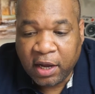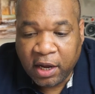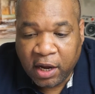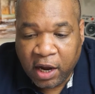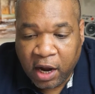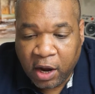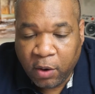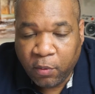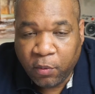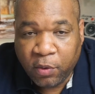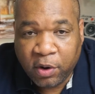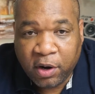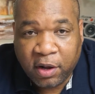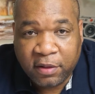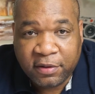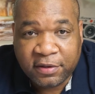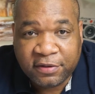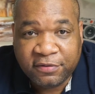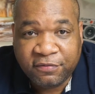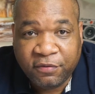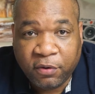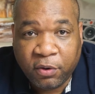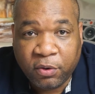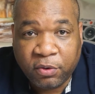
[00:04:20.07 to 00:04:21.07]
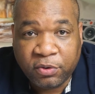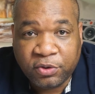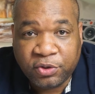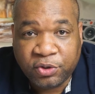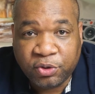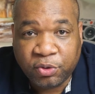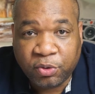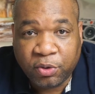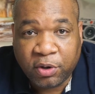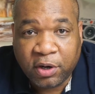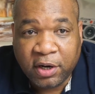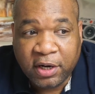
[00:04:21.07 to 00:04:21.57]
I went on this photo
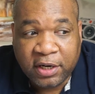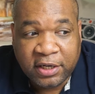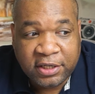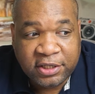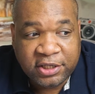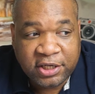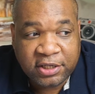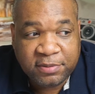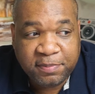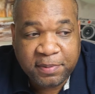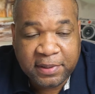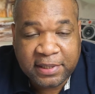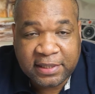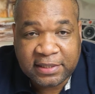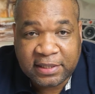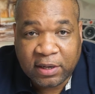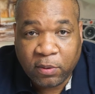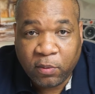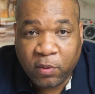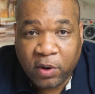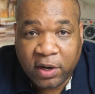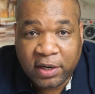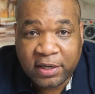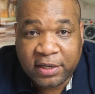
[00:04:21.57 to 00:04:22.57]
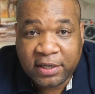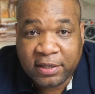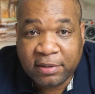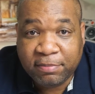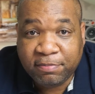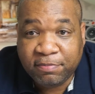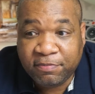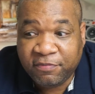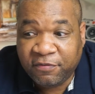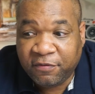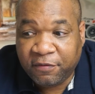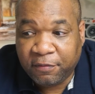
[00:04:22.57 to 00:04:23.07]
tour just because I wanted to
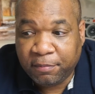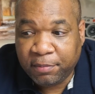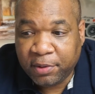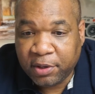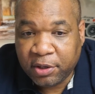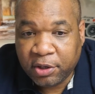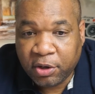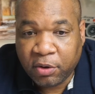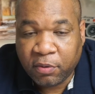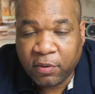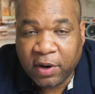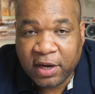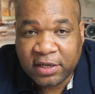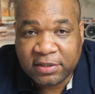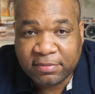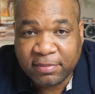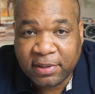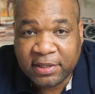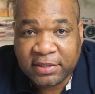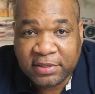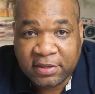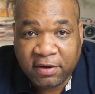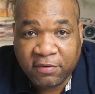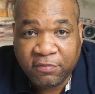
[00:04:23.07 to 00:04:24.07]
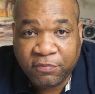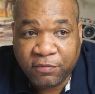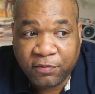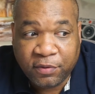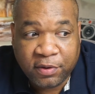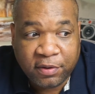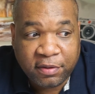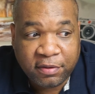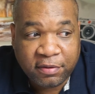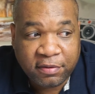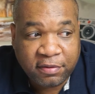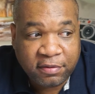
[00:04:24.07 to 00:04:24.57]
familiarize myself
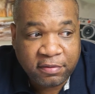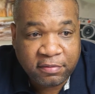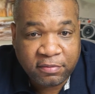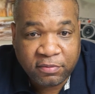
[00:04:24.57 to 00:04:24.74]
with